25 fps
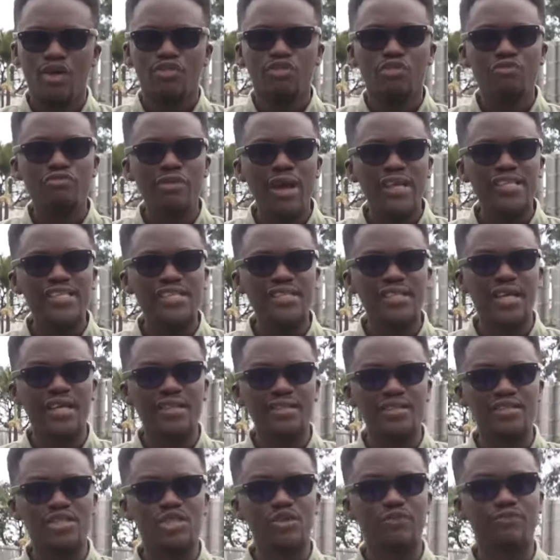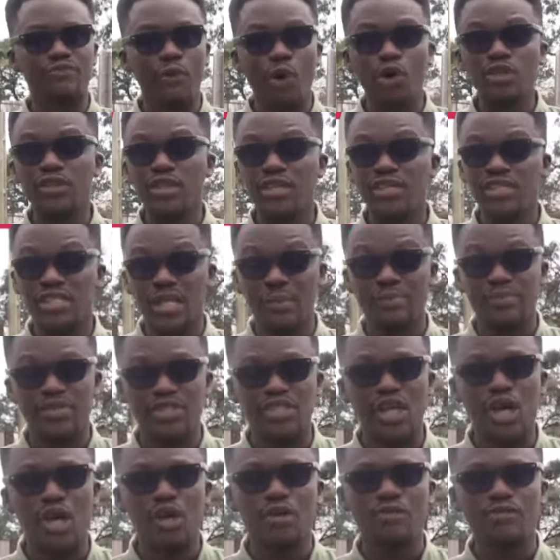The residents, the voters
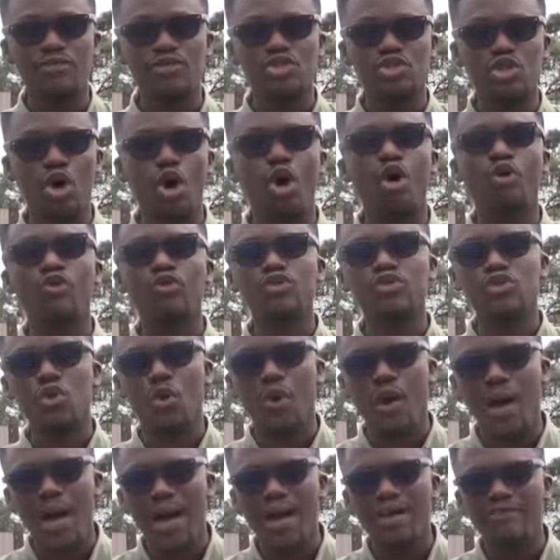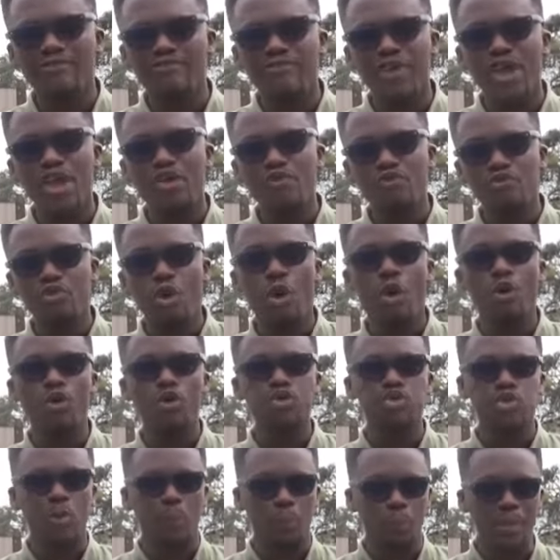themselves, also have a
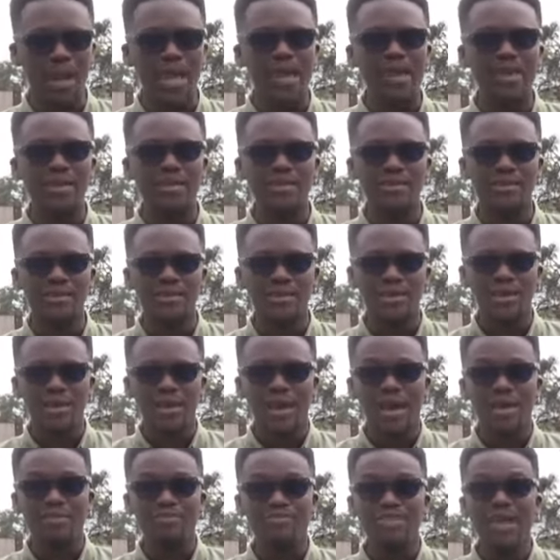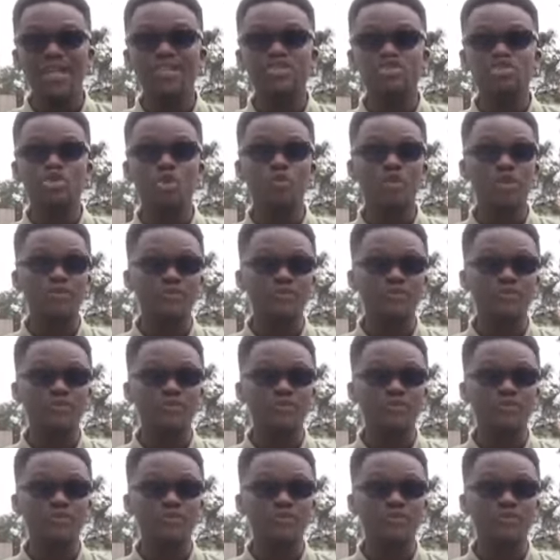role to play, and that's to